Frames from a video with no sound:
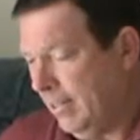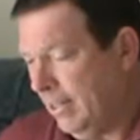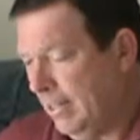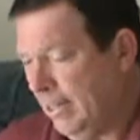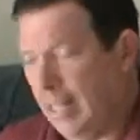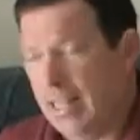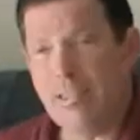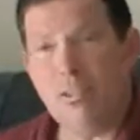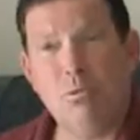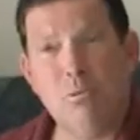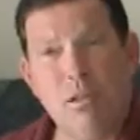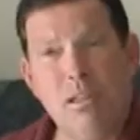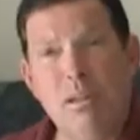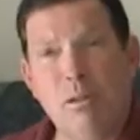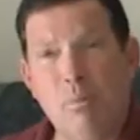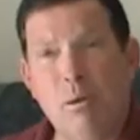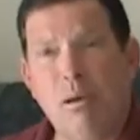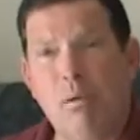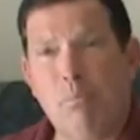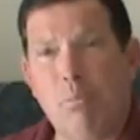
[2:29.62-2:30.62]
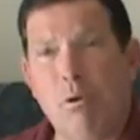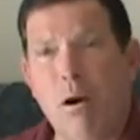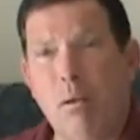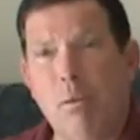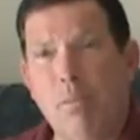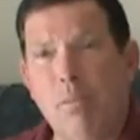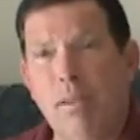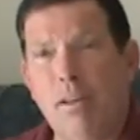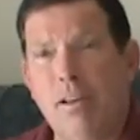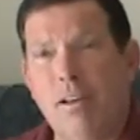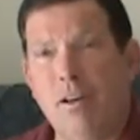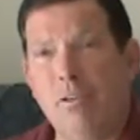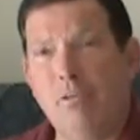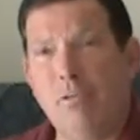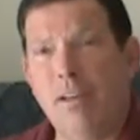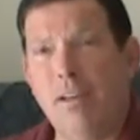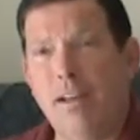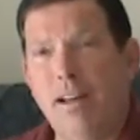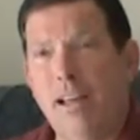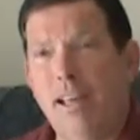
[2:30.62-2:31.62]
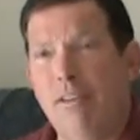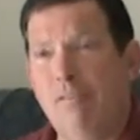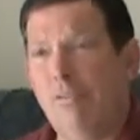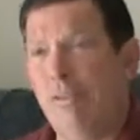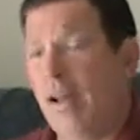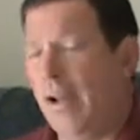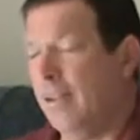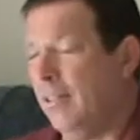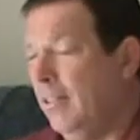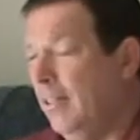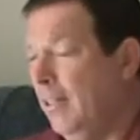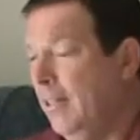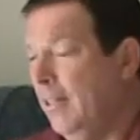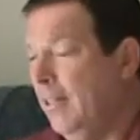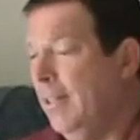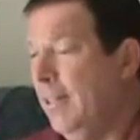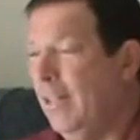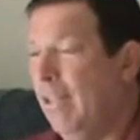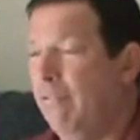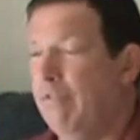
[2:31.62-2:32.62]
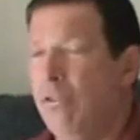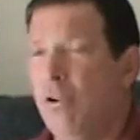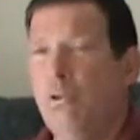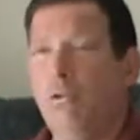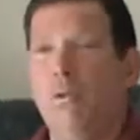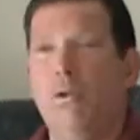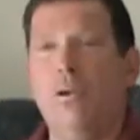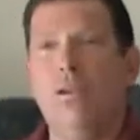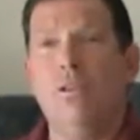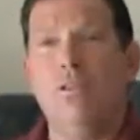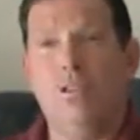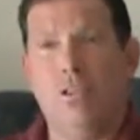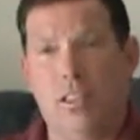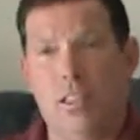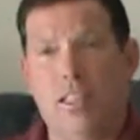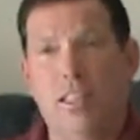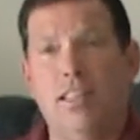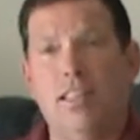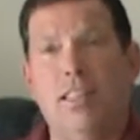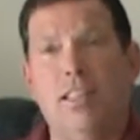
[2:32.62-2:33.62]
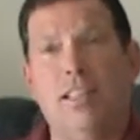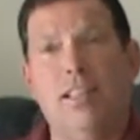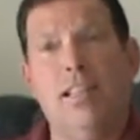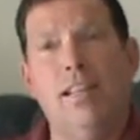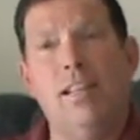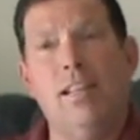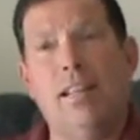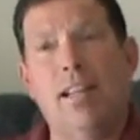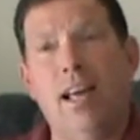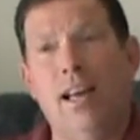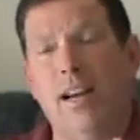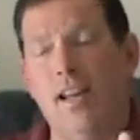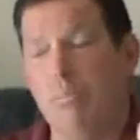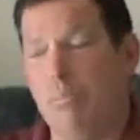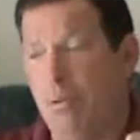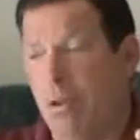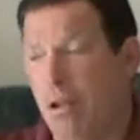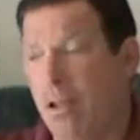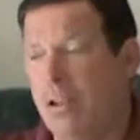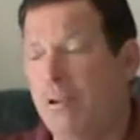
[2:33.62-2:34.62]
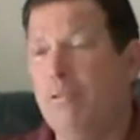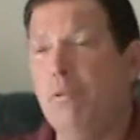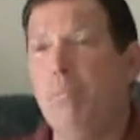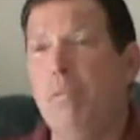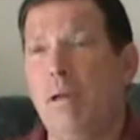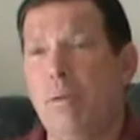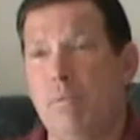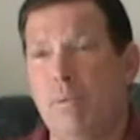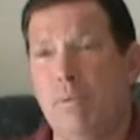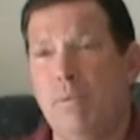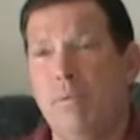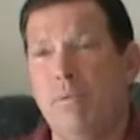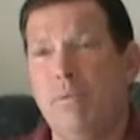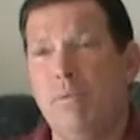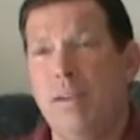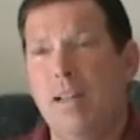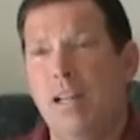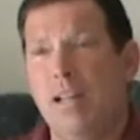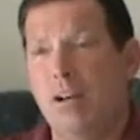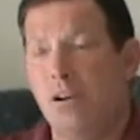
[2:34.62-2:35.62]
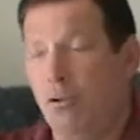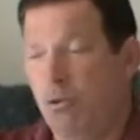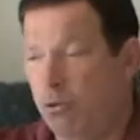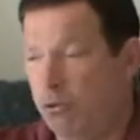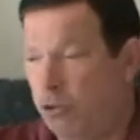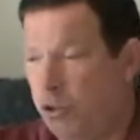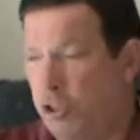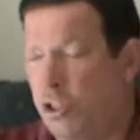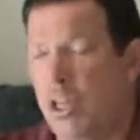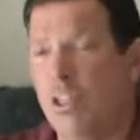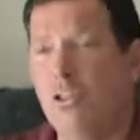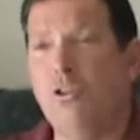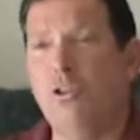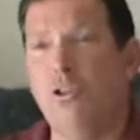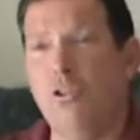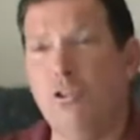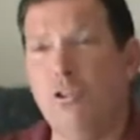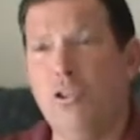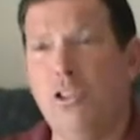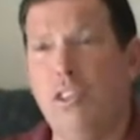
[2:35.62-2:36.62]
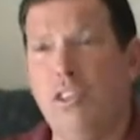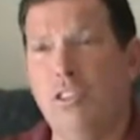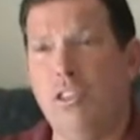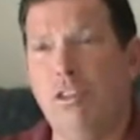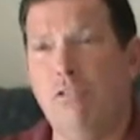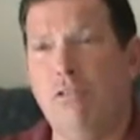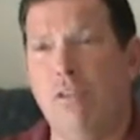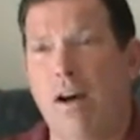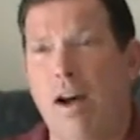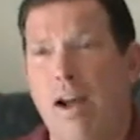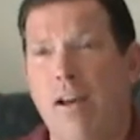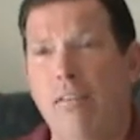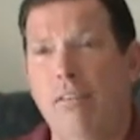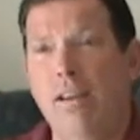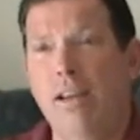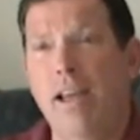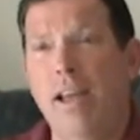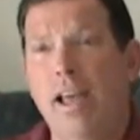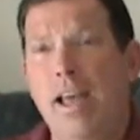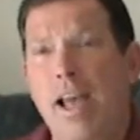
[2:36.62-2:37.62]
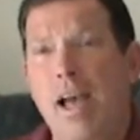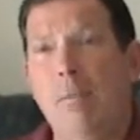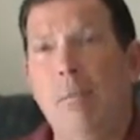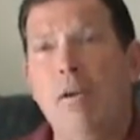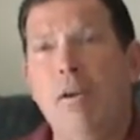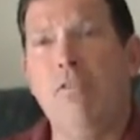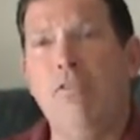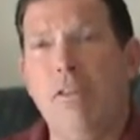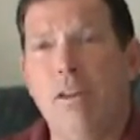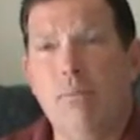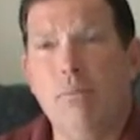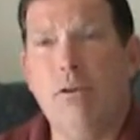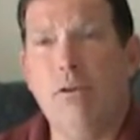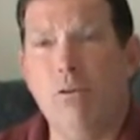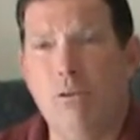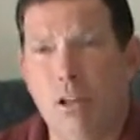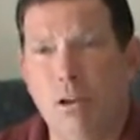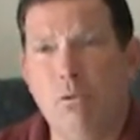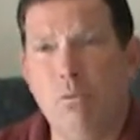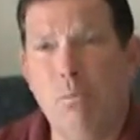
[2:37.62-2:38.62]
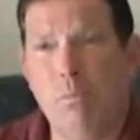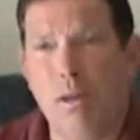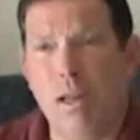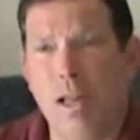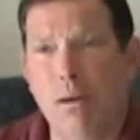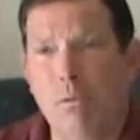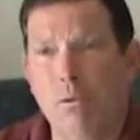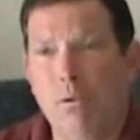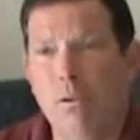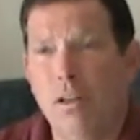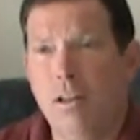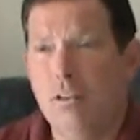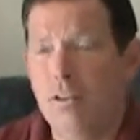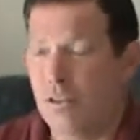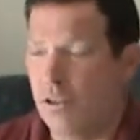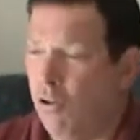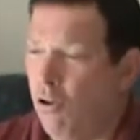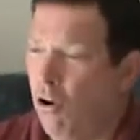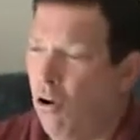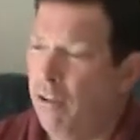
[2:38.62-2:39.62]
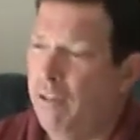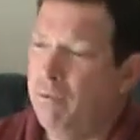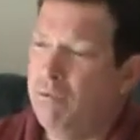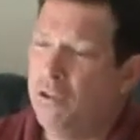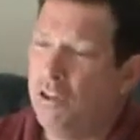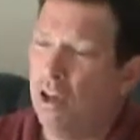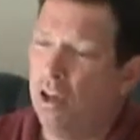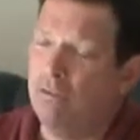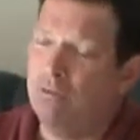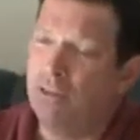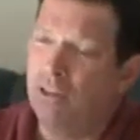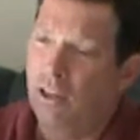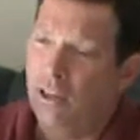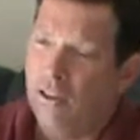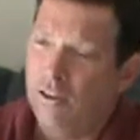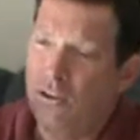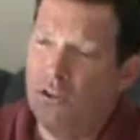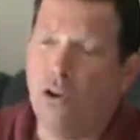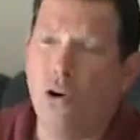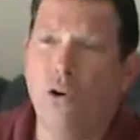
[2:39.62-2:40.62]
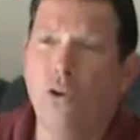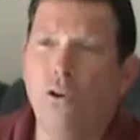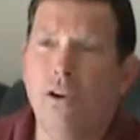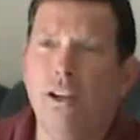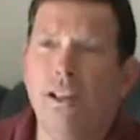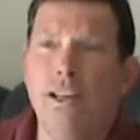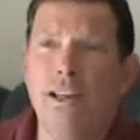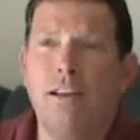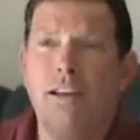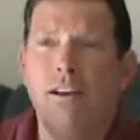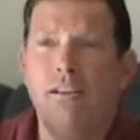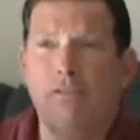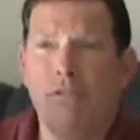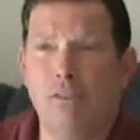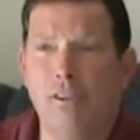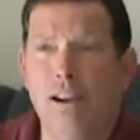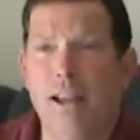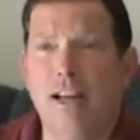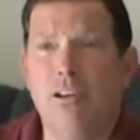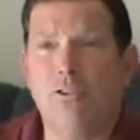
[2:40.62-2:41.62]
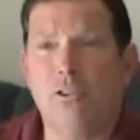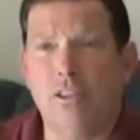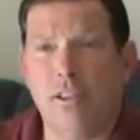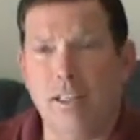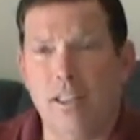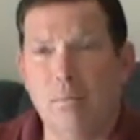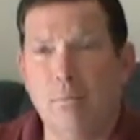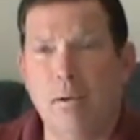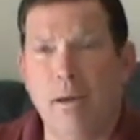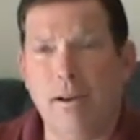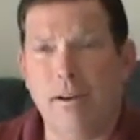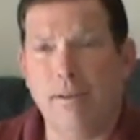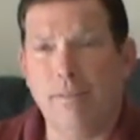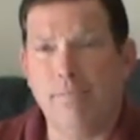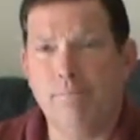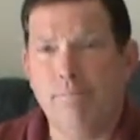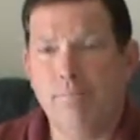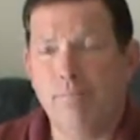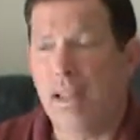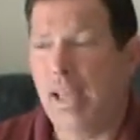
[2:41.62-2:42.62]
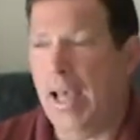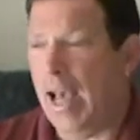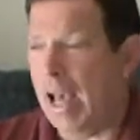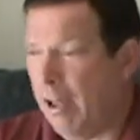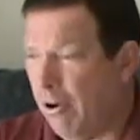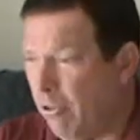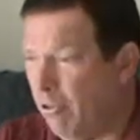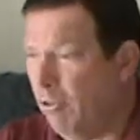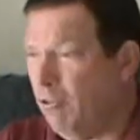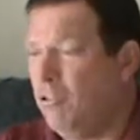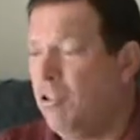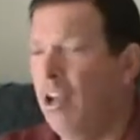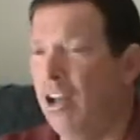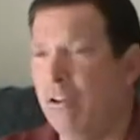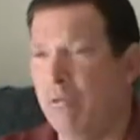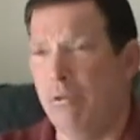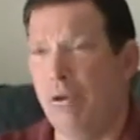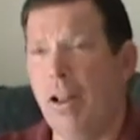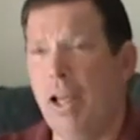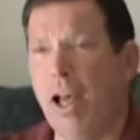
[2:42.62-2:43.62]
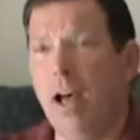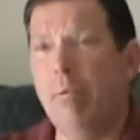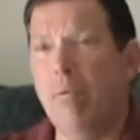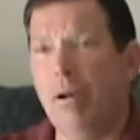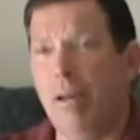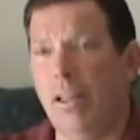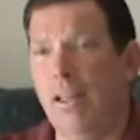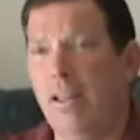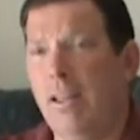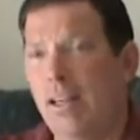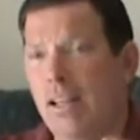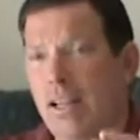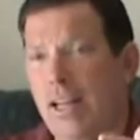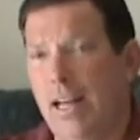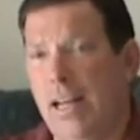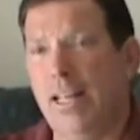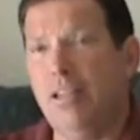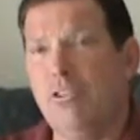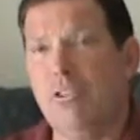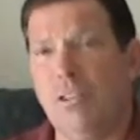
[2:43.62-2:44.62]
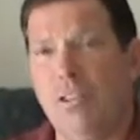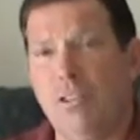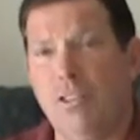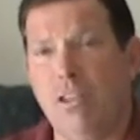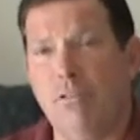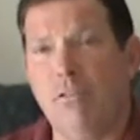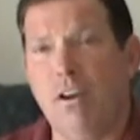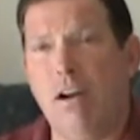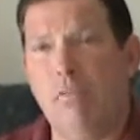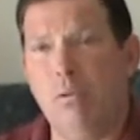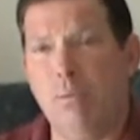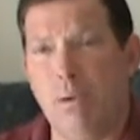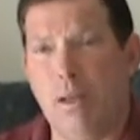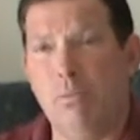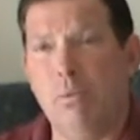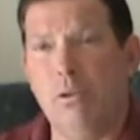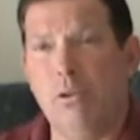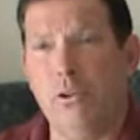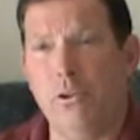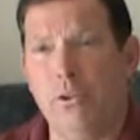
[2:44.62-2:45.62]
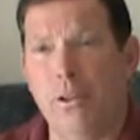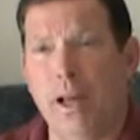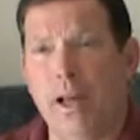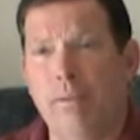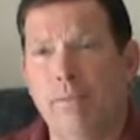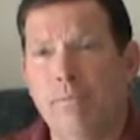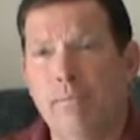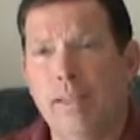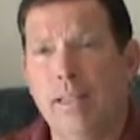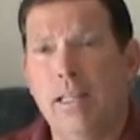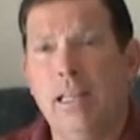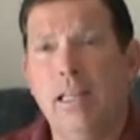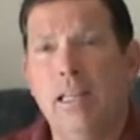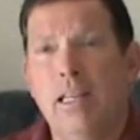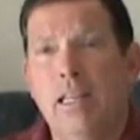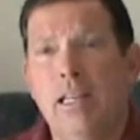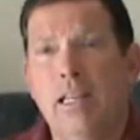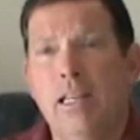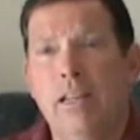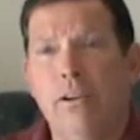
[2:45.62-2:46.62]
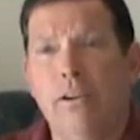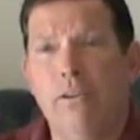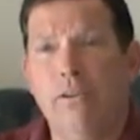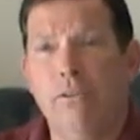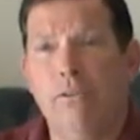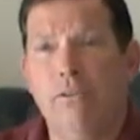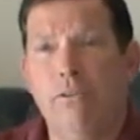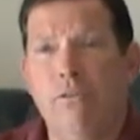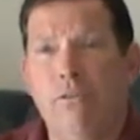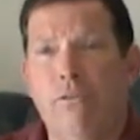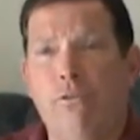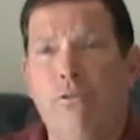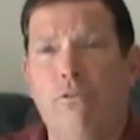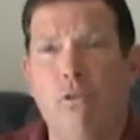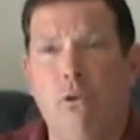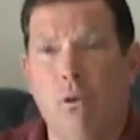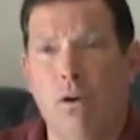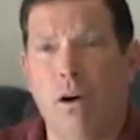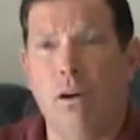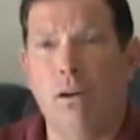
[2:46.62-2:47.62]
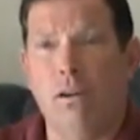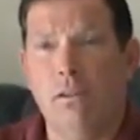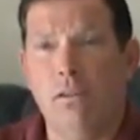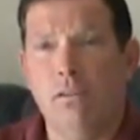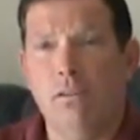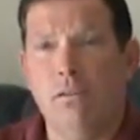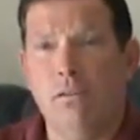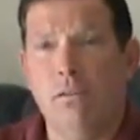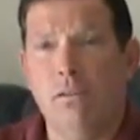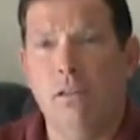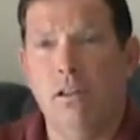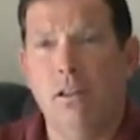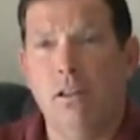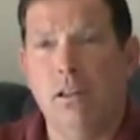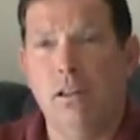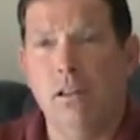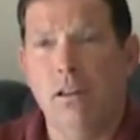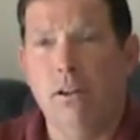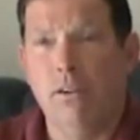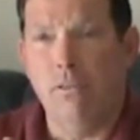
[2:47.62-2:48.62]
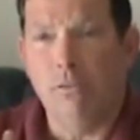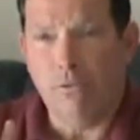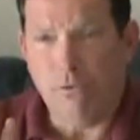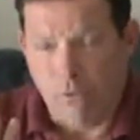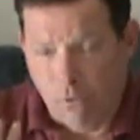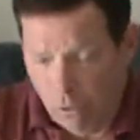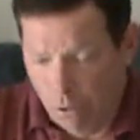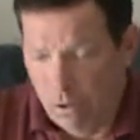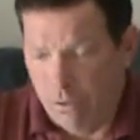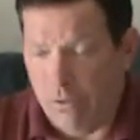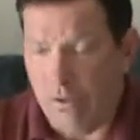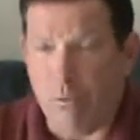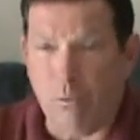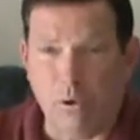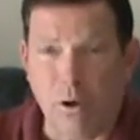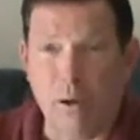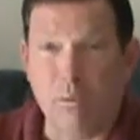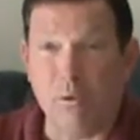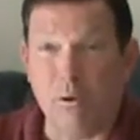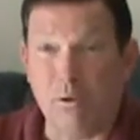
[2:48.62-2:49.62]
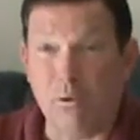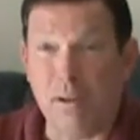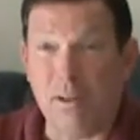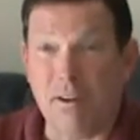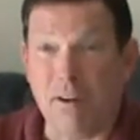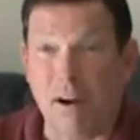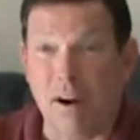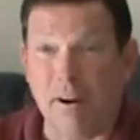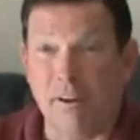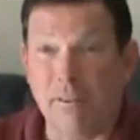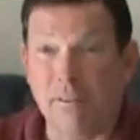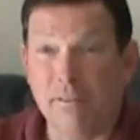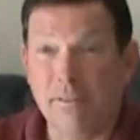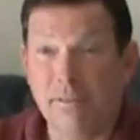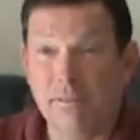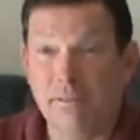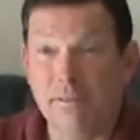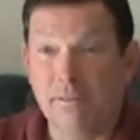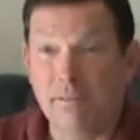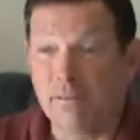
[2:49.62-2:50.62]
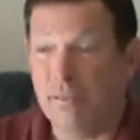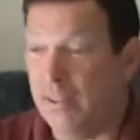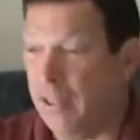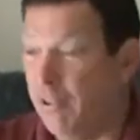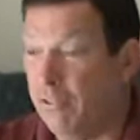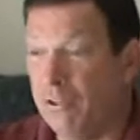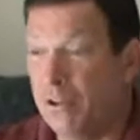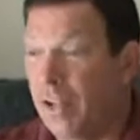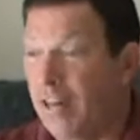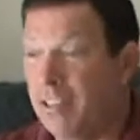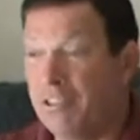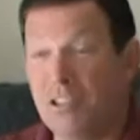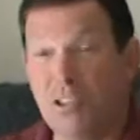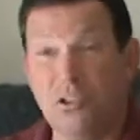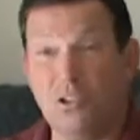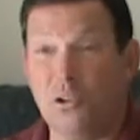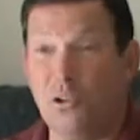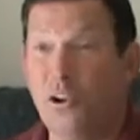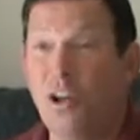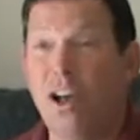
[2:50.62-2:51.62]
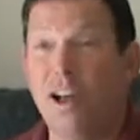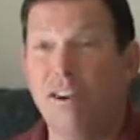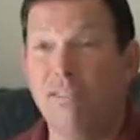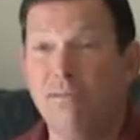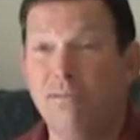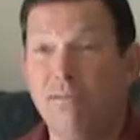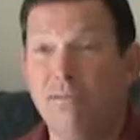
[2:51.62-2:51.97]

that's really the big problem in the country today. In fact, if you were statistically to line up 100 people who just turned 65, how many of them do you think would be able to call themselves totally financially independent? Out of those 100, how many at age 65 would be able to do that? 4. 4 of them were able to retire. The other 96 are not.